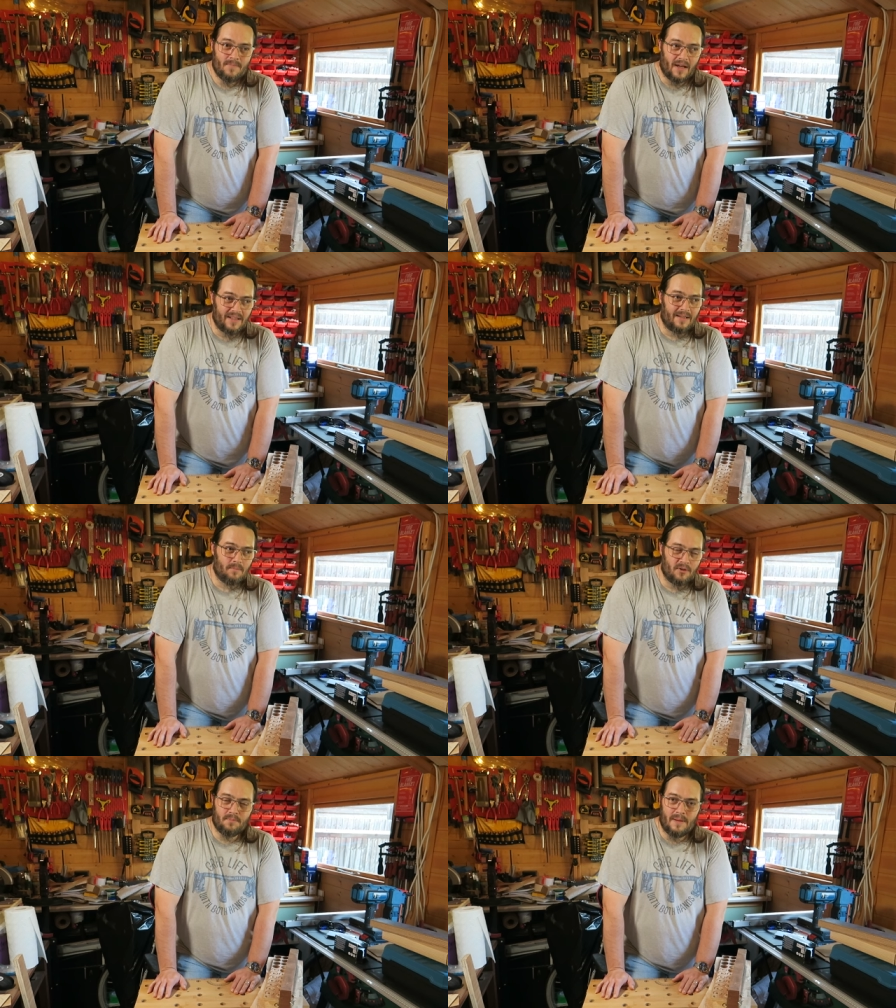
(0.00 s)
I think
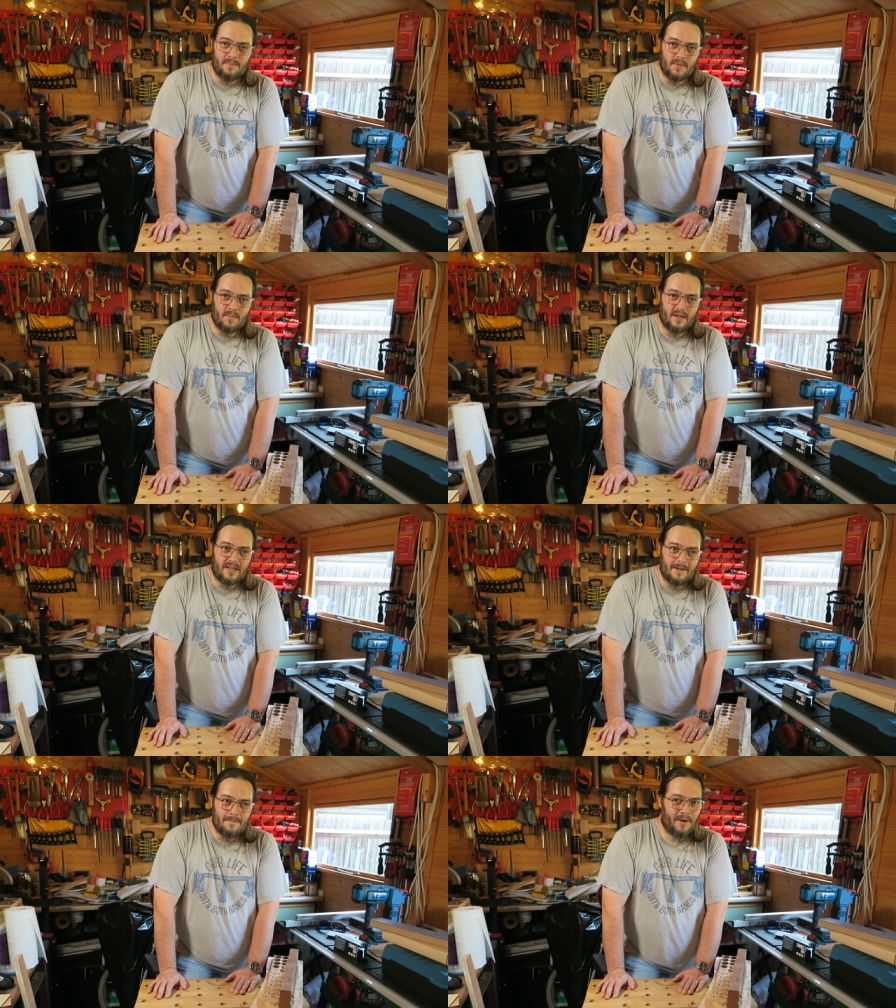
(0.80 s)
most people
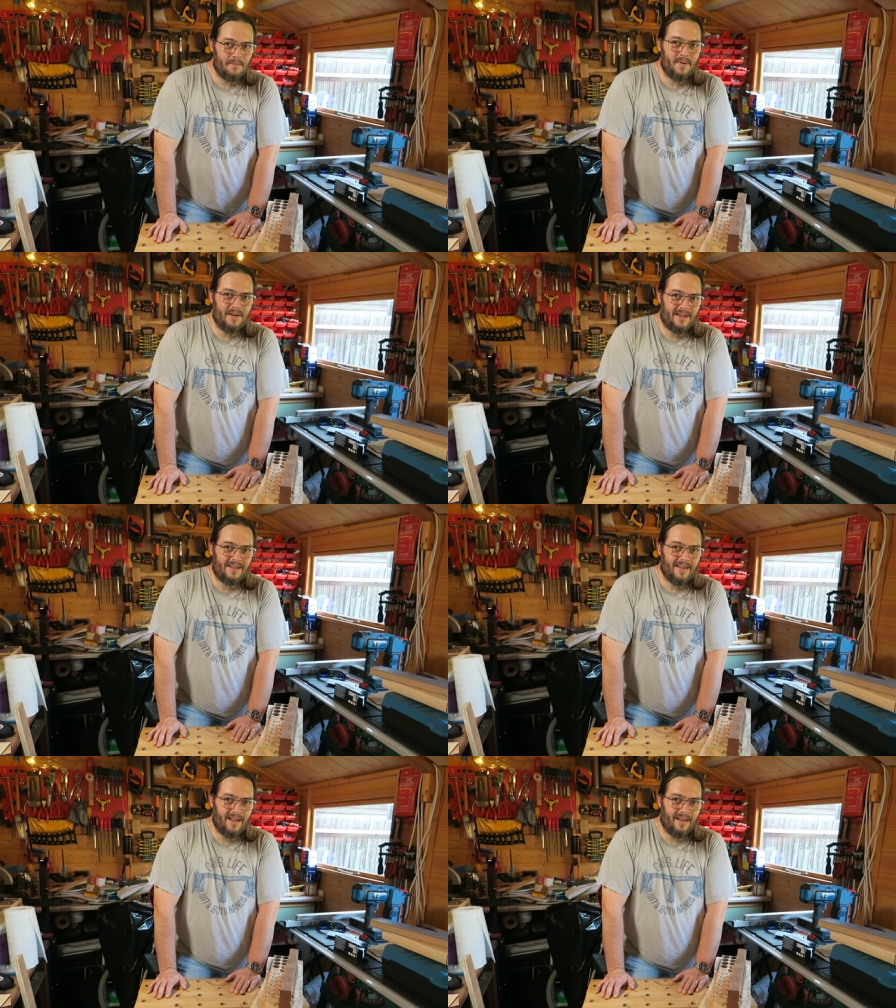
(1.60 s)
would, but it'd be
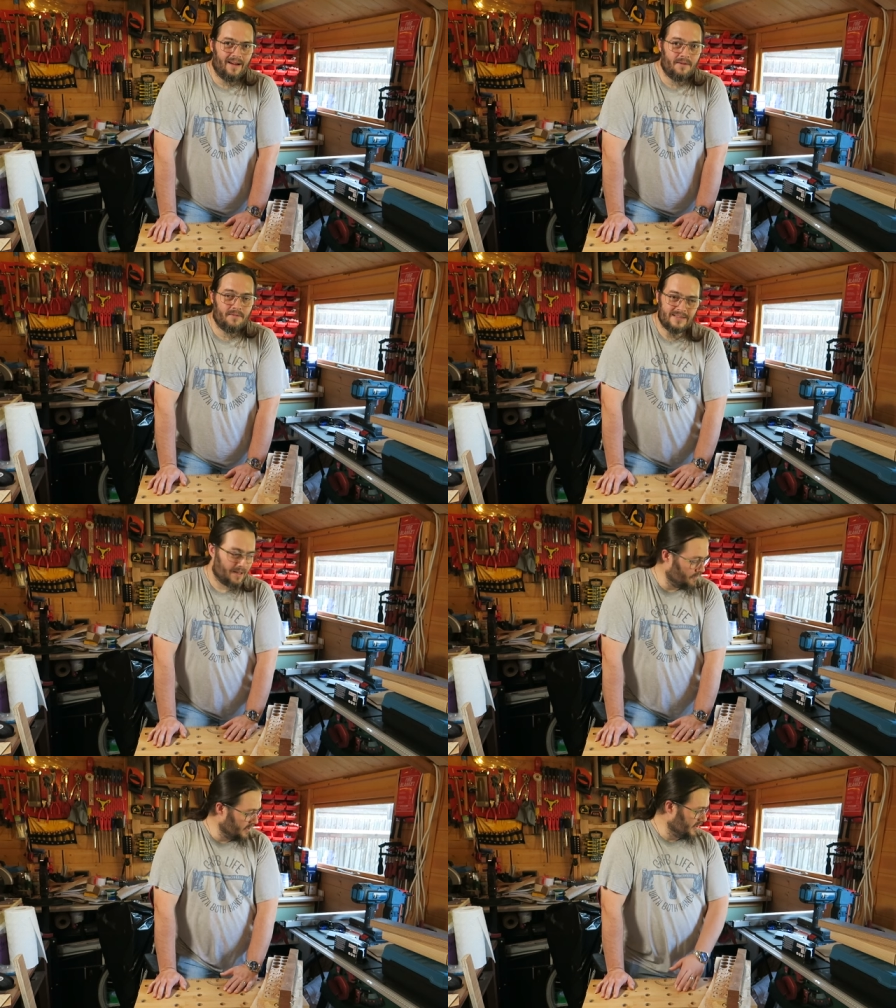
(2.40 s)
a laugh.
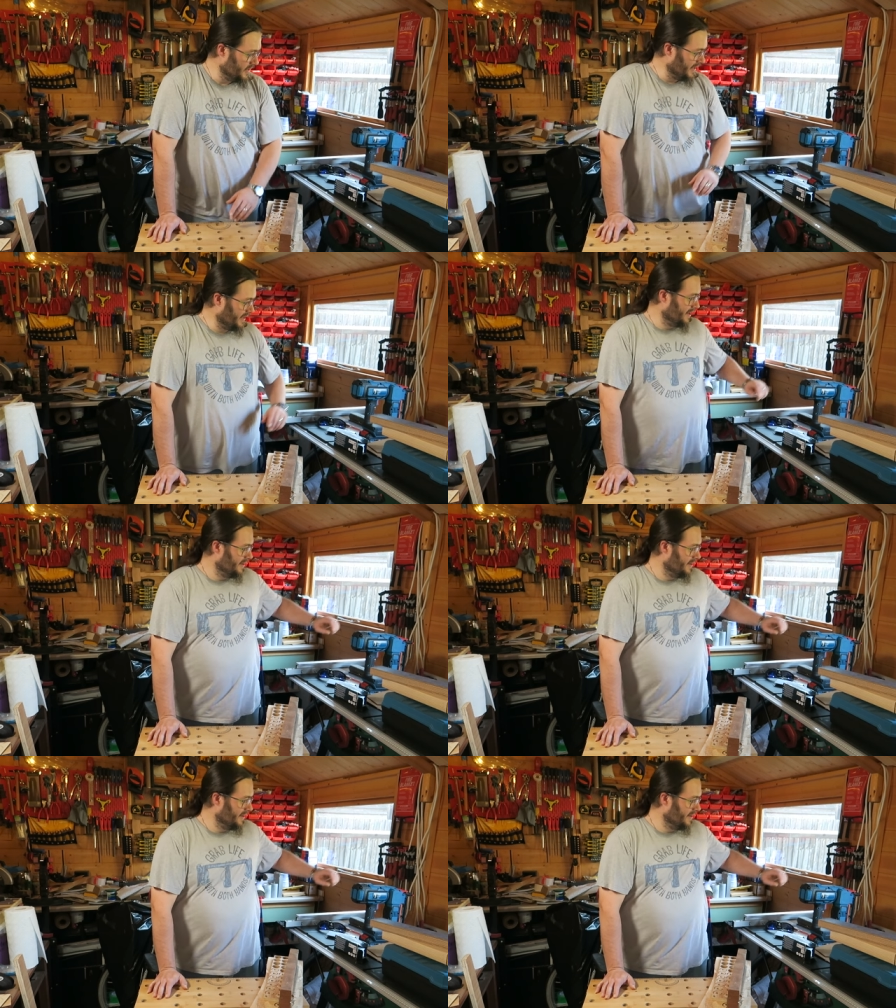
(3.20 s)
Tell me what you think.